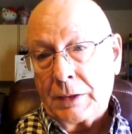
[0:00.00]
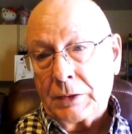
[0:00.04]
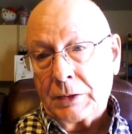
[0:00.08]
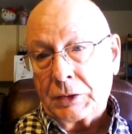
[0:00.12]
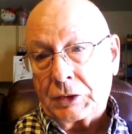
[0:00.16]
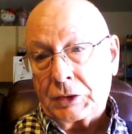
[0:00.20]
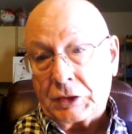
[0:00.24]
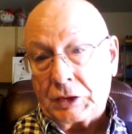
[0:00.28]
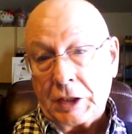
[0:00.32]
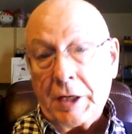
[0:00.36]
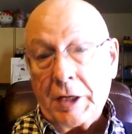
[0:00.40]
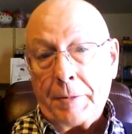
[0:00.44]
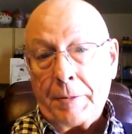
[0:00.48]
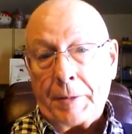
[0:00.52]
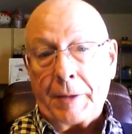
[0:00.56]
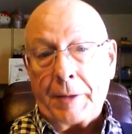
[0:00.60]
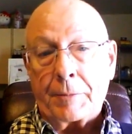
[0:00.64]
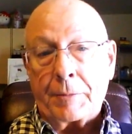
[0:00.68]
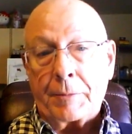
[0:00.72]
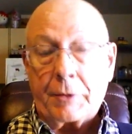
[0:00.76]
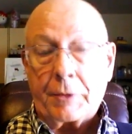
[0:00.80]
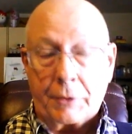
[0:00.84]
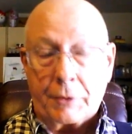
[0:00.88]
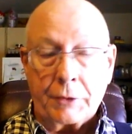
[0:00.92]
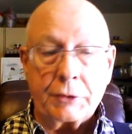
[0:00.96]
City
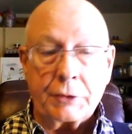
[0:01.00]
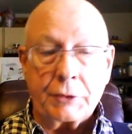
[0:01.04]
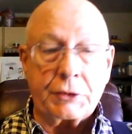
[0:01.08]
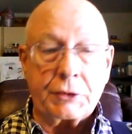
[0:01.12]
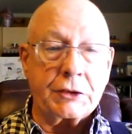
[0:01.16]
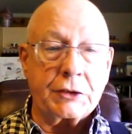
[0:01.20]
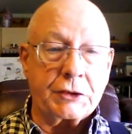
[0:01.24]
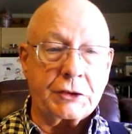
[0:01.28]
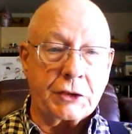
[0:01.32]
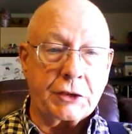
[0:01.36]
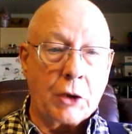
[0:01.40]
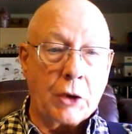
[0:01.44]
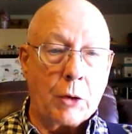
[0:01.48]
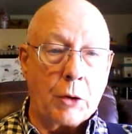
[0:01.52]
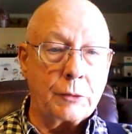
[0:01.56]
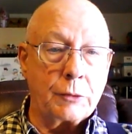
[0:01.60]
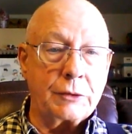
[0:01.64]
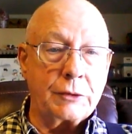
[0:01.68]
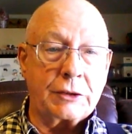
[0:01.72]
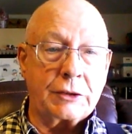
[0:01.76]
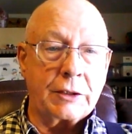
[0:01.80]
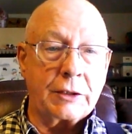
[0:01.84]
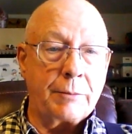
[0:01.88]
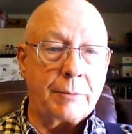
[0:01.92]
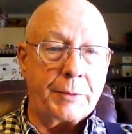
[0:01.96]
people are used to
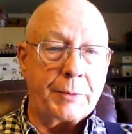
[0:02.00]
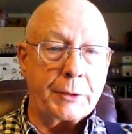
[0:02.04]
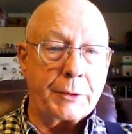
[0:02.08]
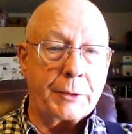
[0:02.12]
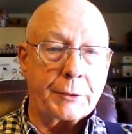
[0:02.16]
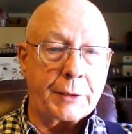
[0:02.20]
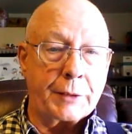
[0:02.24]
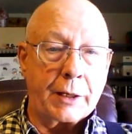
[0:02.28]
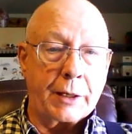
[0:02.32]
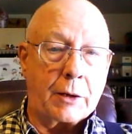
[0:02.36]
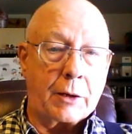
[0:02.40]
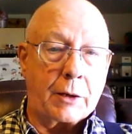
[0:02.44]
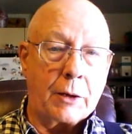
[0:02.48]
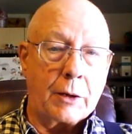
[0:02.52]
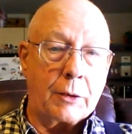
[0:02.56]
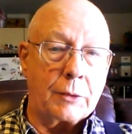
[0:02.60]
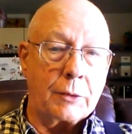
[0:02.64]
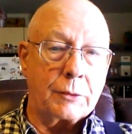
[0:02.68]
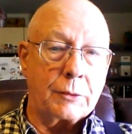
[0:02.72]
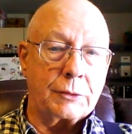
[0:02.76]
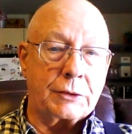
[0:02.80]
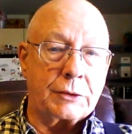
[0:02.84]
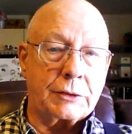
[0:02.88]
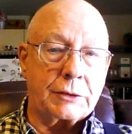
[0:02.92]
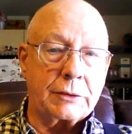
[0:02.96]
zones and building
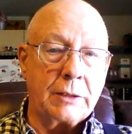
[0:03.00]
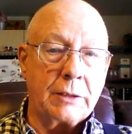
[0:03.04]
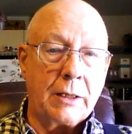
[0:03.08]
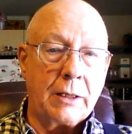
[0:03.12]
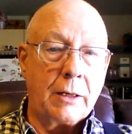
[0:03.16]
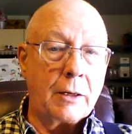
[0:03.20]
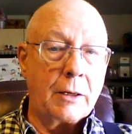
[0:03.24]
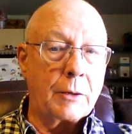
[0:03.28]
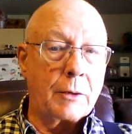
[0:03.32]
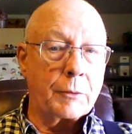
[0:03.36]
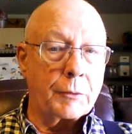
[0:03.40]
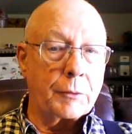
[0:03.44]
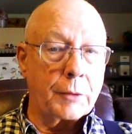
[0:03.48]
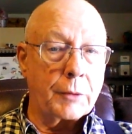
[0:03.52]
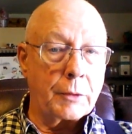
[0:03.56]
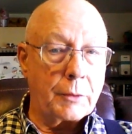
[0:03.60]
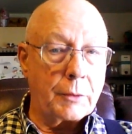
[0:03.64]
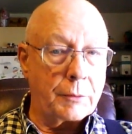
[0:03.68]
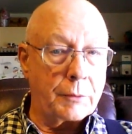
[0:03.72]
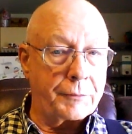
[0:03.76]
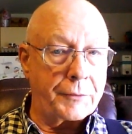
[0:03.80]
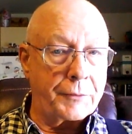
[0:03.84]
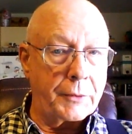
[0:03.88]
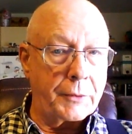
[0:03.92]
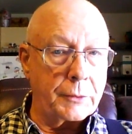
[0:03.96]
codes. Rural
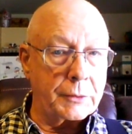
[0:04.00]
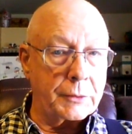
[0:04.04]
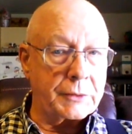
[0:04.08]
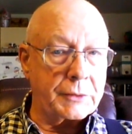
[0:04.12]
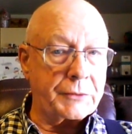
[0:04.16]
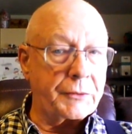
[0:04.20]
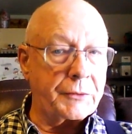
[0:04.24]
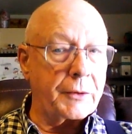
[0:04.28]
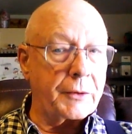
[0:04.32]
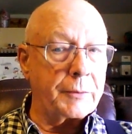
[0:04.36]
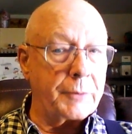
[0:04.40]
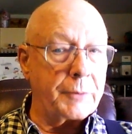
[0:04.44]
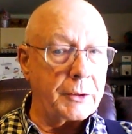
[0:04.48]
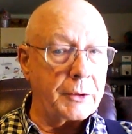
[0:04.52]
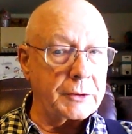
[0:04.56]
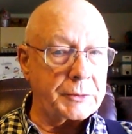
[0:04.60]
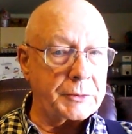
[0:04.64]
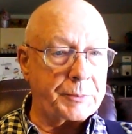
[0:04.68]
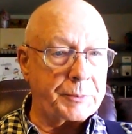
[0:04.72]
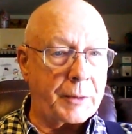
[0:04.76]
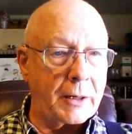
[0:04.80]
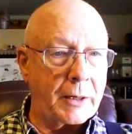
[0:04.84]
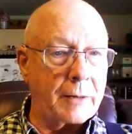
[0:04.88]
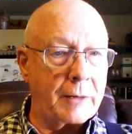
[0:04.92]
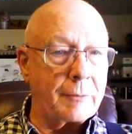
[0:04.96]
folks, for the most
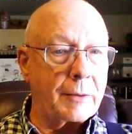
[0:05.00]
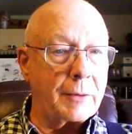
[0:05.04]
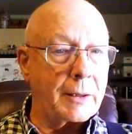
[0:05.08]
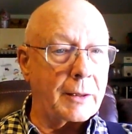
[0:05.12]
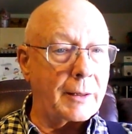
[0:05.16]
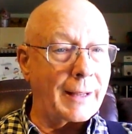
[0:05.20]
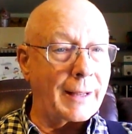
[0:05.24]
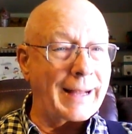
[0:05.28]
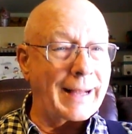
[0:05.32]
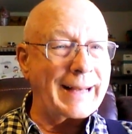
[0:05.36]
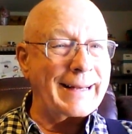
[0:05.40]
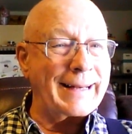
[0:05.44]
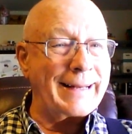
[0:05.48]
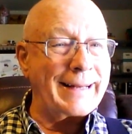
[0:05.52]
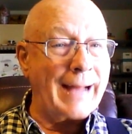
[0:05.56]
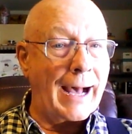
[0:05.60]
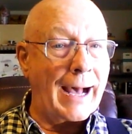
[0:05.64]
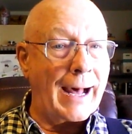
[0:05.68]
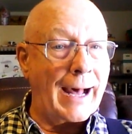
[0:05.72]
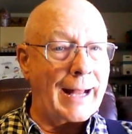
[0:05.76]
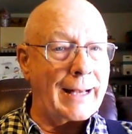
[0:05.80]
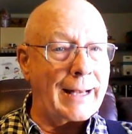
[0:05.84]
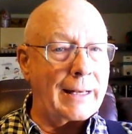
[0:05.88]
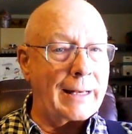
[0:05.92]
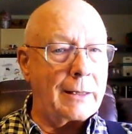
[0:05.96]
part, would like
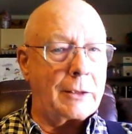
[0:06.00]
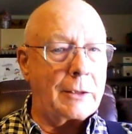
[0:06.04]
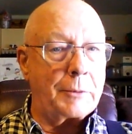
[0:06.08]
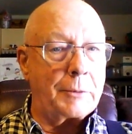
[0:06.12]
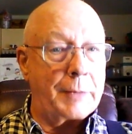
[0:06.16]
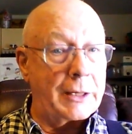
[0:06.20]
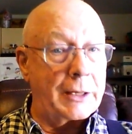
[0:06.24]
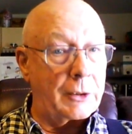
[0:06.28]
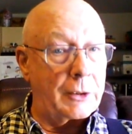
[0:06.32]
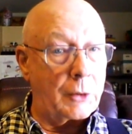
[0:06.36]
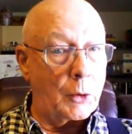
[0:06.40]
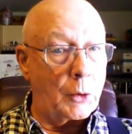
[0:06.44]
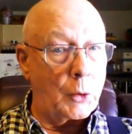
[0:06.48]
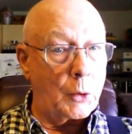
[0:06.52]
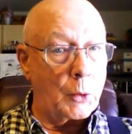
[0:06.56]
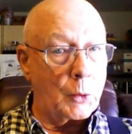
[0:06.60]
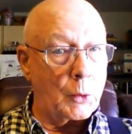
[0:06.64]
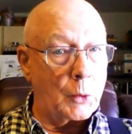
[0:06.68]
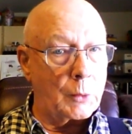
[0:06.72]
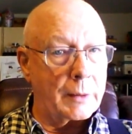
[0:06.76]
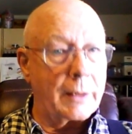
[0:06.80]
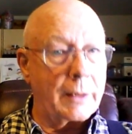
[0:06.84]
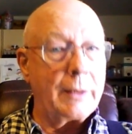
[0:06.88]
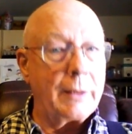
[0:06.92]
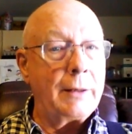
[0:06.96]
not to be
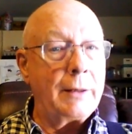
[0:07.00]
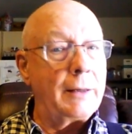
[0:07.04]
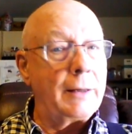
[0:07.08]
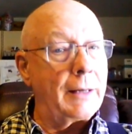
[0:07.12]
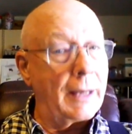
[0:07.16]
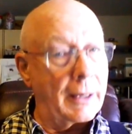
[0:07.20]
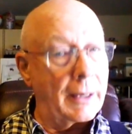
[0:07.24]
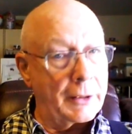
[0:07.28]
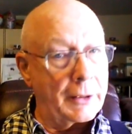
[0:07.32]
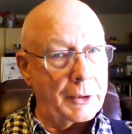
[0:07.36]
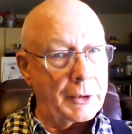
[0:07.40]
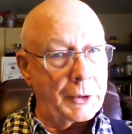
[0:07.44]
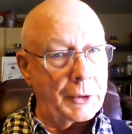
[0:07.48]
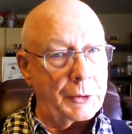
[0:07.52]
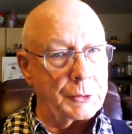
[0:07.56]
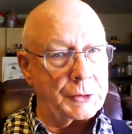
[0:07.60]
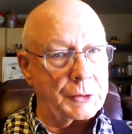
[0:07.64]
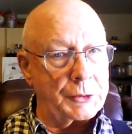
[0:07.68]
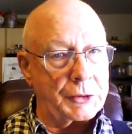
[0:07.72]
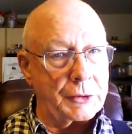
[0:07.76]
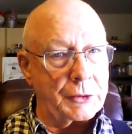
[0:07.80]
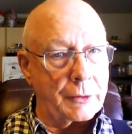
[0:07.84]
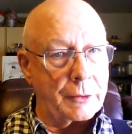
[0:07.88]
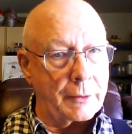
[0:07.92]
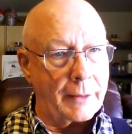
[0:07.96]
told how to
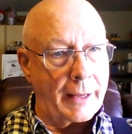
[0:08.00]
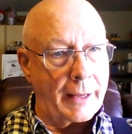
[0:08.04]
use their